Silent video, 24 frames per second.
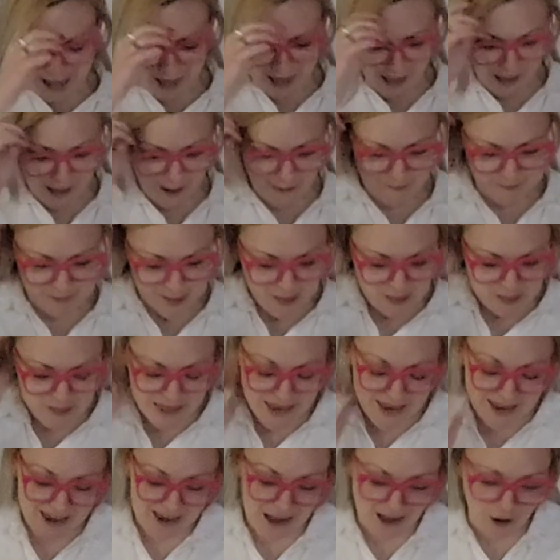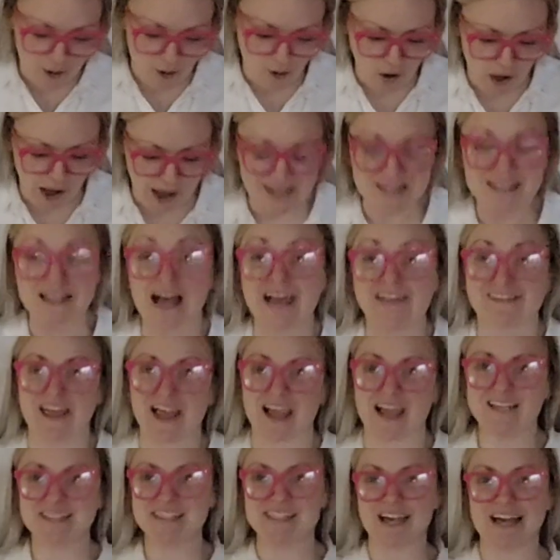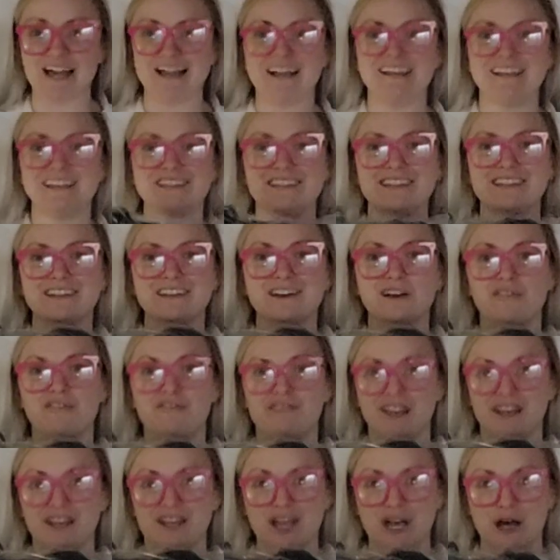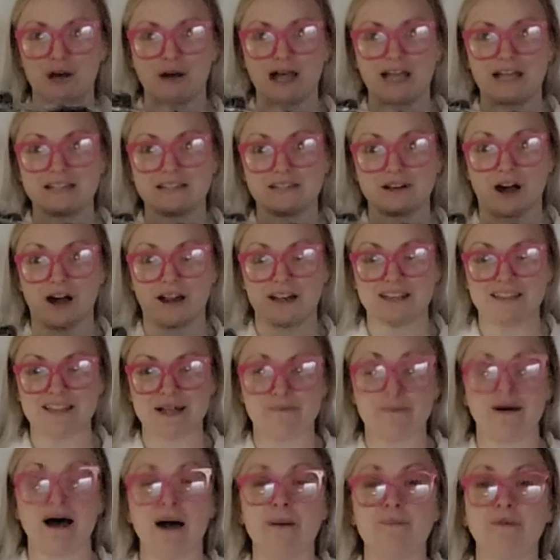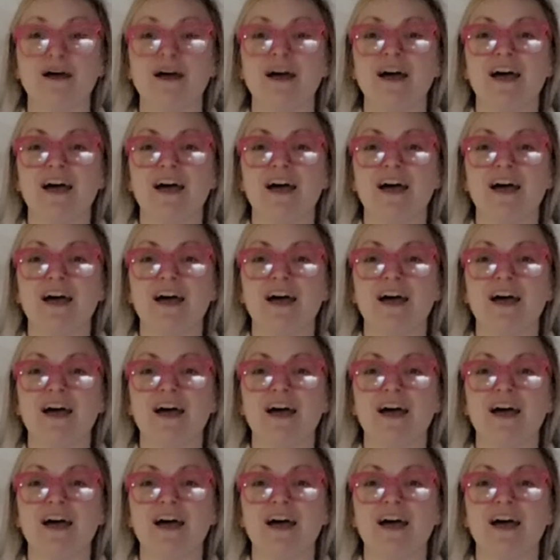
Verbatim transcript: Um, they, I, I, like I said in the video, I lauded them up.